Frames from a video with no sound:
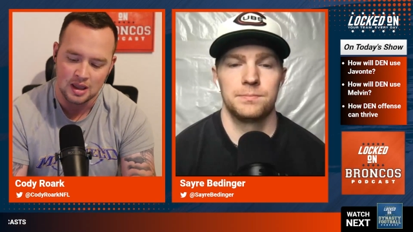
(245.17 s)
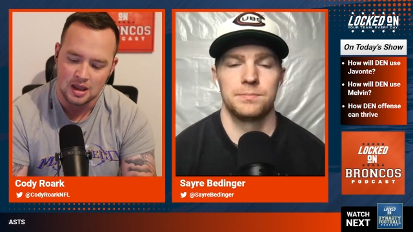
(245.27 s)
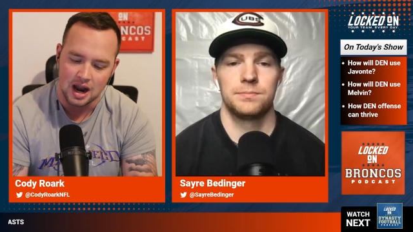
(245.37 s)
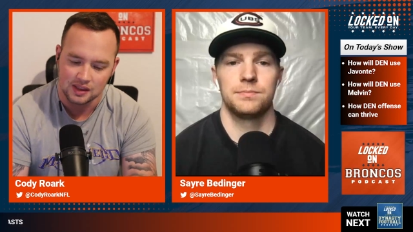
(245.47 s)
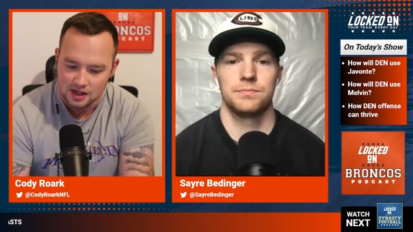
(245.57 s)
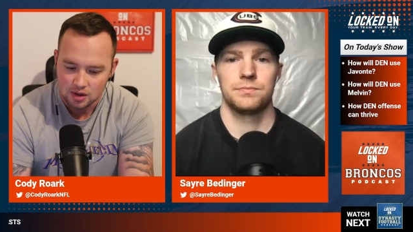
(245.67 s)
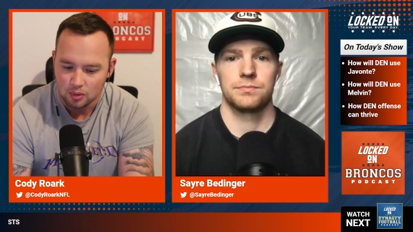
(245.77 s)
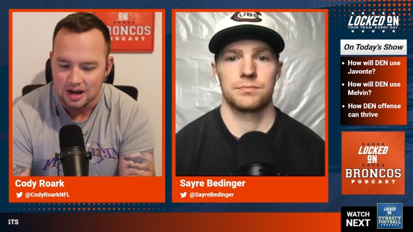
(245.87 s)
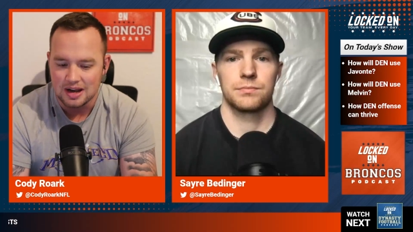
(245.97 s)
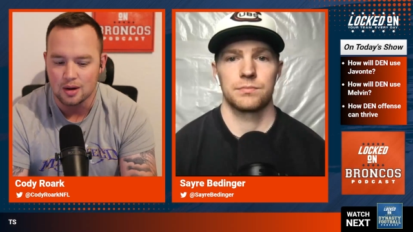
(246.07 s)
Speaker 1: I think right
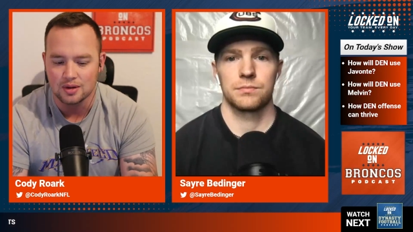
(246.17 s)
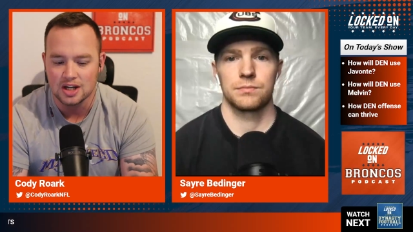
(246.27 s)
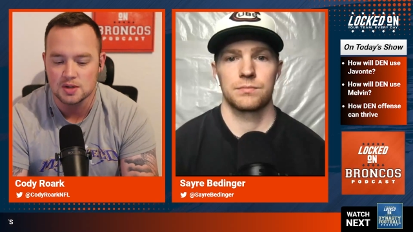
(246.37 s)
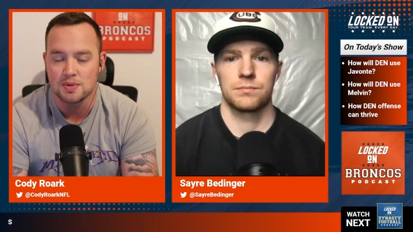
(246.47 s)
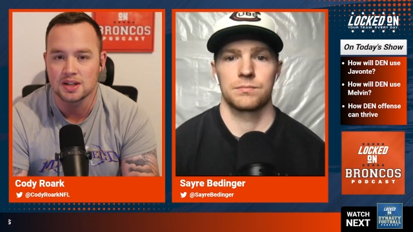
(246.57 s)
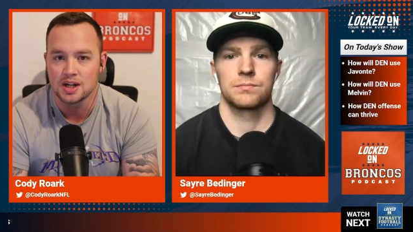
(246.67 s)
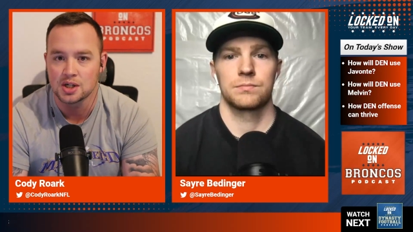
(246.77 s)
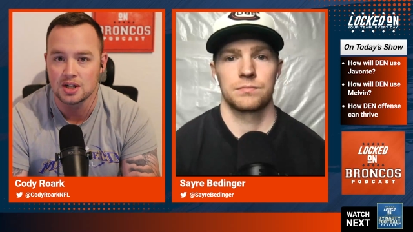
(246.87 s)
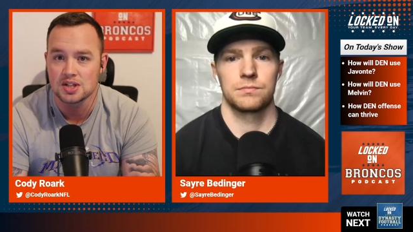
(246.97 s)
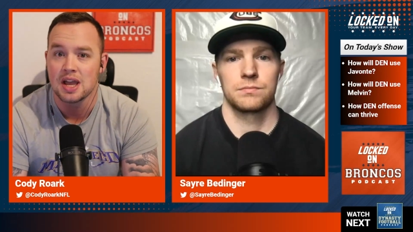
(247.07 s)
now the expectation
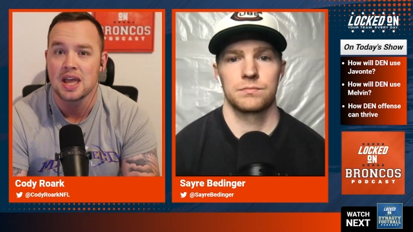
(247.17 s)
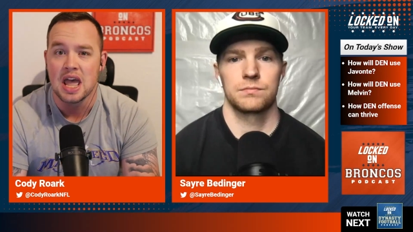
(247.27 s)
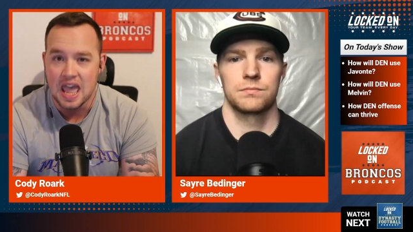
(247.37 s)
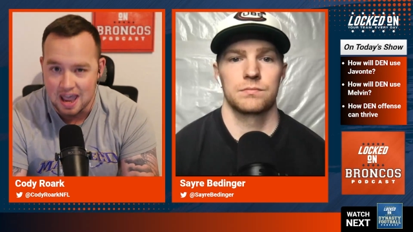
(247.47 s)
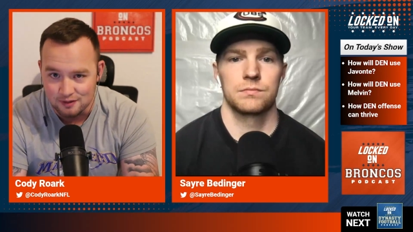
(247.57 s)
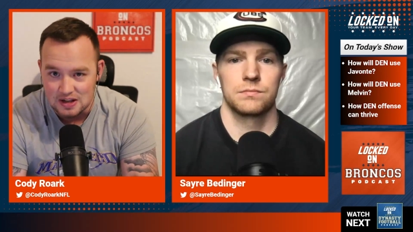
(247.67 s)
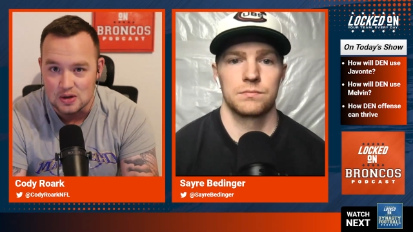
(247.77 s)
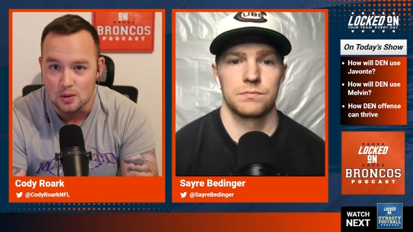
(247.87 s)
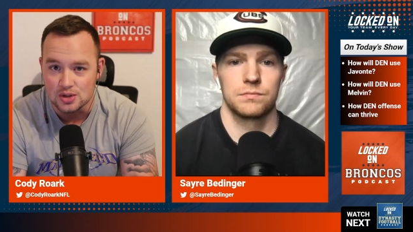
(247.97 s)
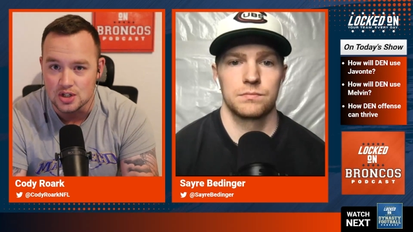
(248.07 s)
is heavy
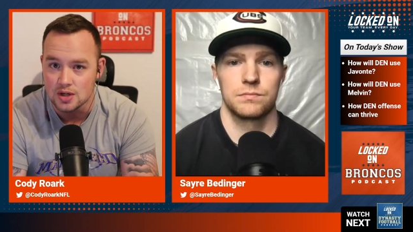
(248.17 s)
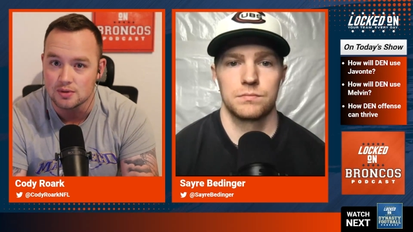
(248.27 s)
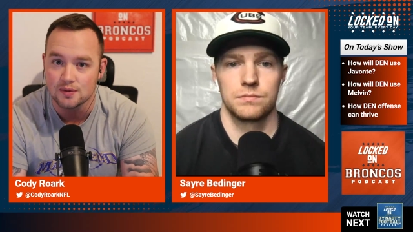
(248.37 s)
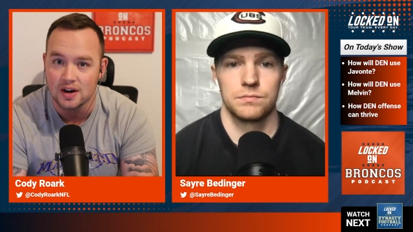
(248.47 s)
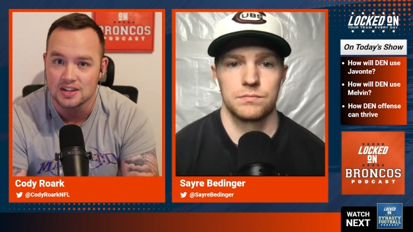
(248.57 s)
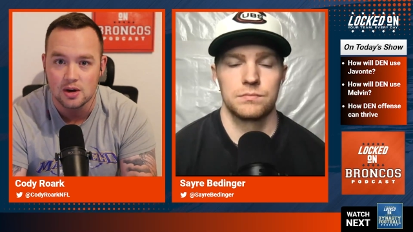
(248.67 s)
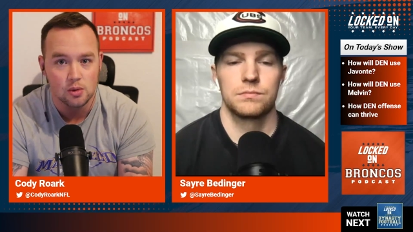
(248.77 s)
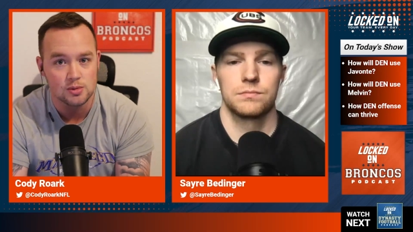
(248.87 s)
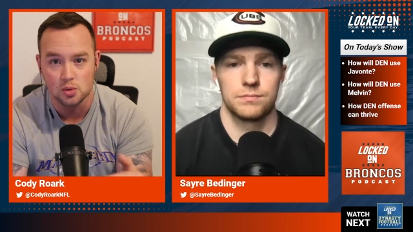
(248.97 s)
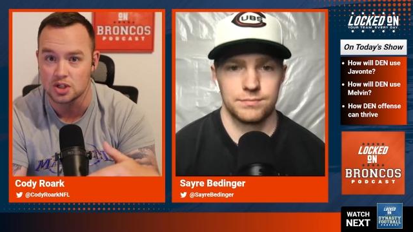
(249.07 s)
dosage of Javonte
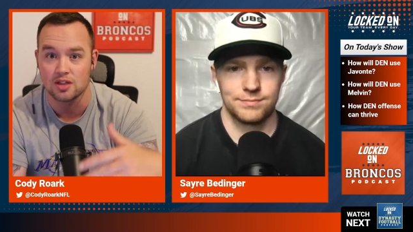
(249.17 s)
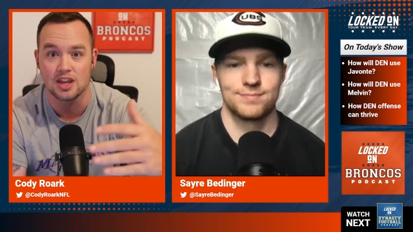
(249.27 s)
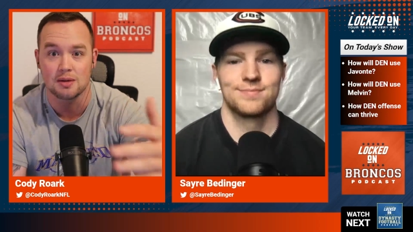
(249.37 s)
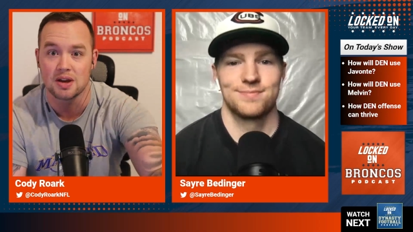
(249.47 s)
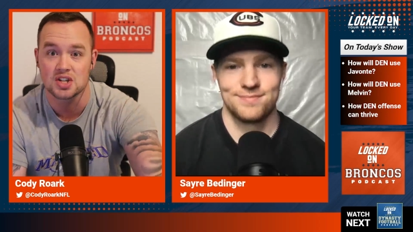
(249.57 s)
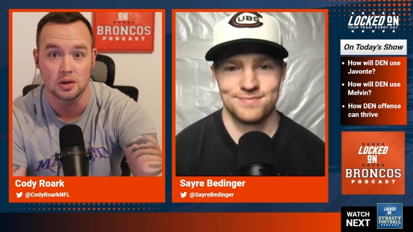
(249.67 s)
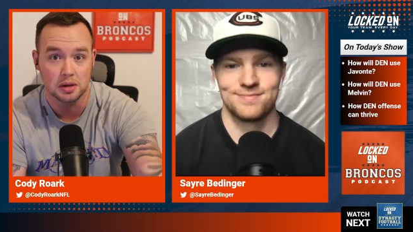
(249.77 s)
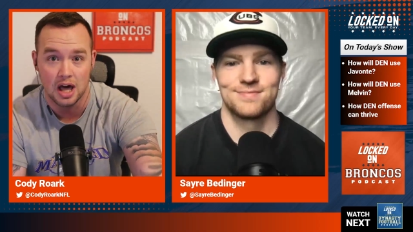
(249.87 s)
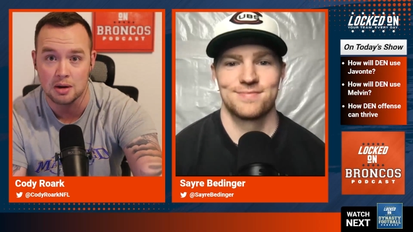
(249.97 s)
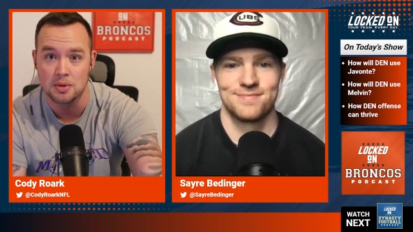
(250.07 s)
Williams, which I think makes a
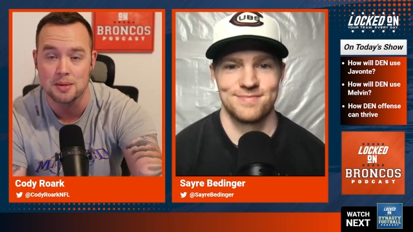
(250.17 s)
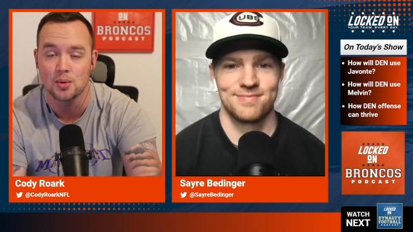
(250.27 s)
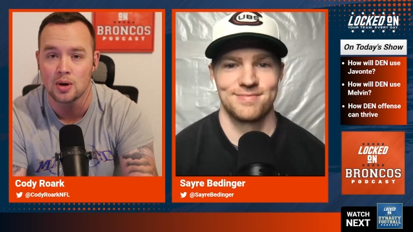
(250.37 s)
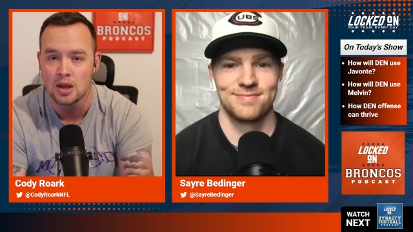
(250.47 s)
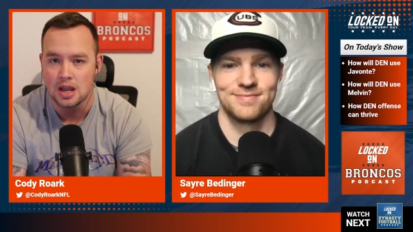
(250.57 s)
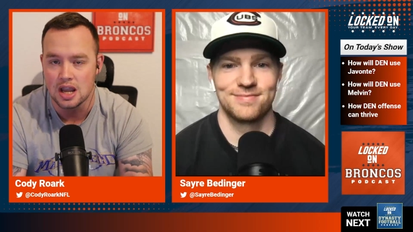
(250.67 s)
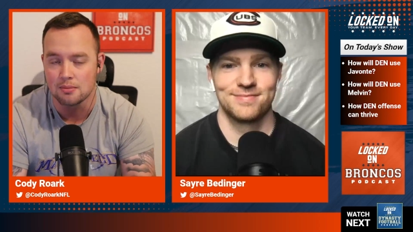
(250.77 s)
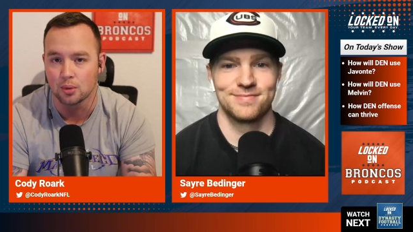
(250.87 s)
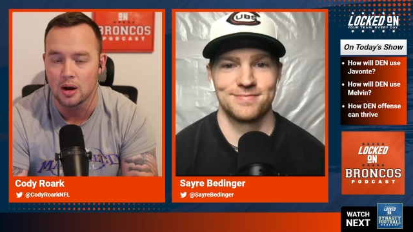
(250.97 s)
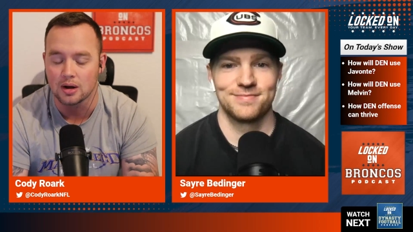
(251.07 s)
lot of people in
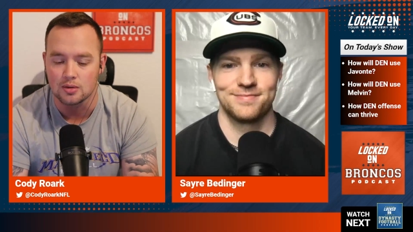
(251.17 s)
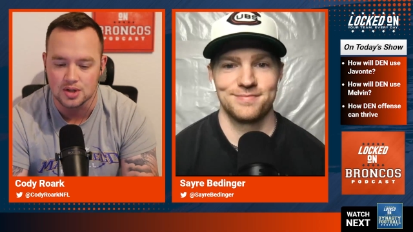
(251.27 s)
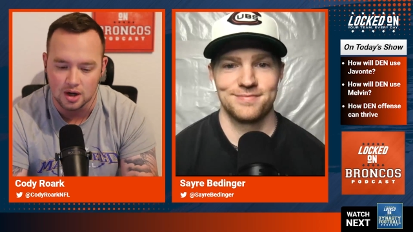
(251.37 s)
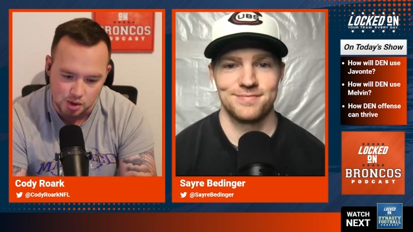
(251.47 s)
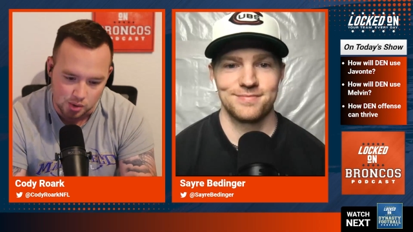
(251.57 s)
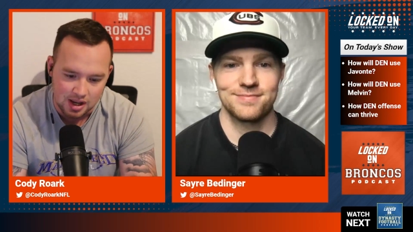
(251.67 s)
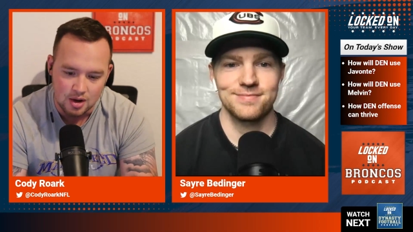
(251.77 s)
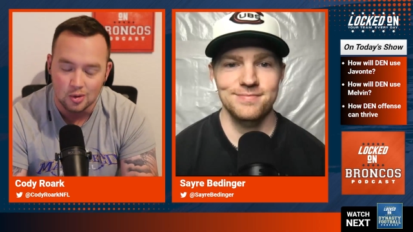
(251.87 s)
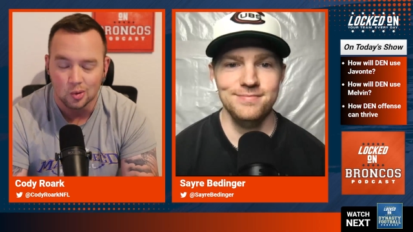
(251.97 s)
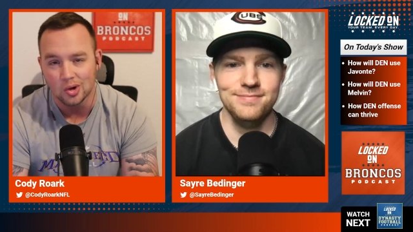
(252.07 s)
Broncos country
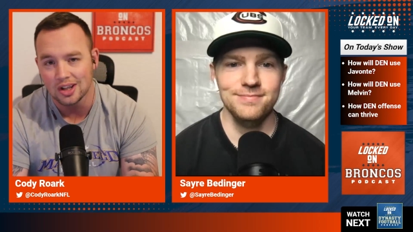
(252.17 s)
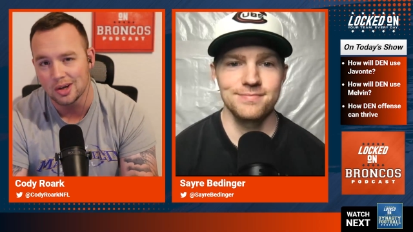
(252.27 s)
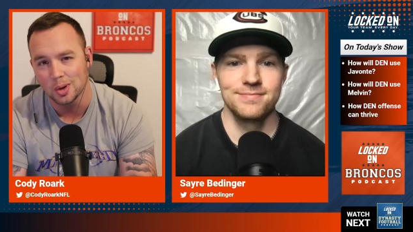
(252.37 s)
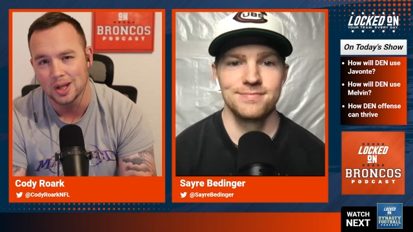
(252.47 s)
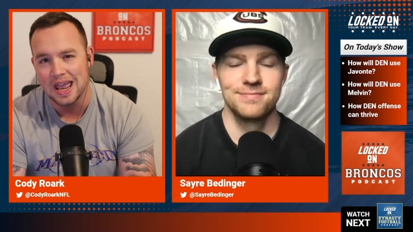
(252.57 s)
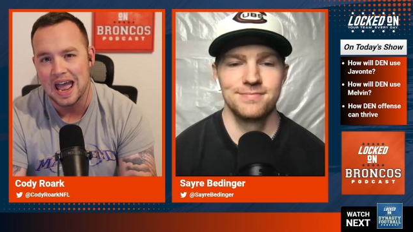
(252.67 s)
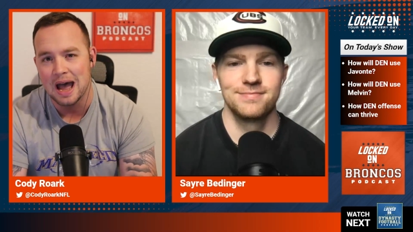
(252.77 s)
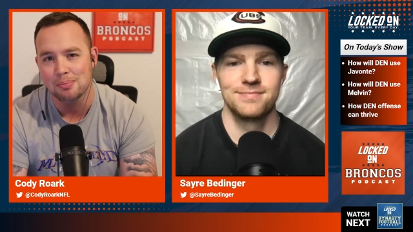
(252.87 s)
really, really happy.